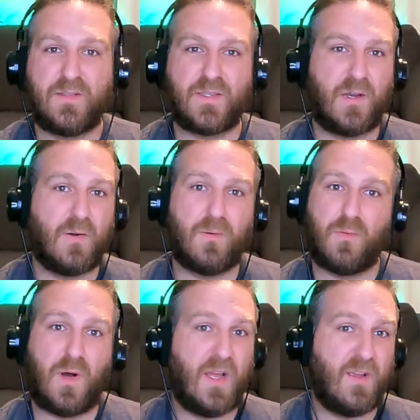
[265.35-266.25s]
So
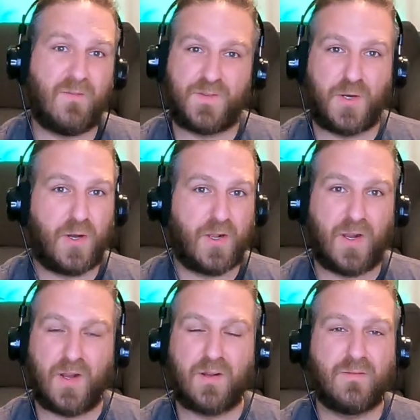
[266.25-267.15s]
wife,
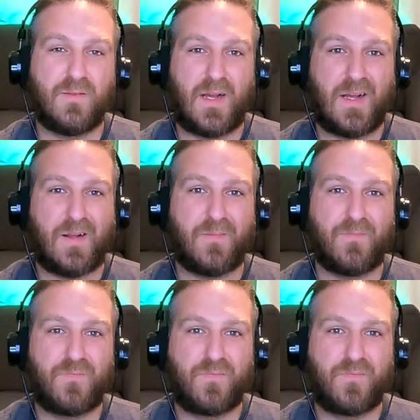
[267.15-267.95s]
daughter, and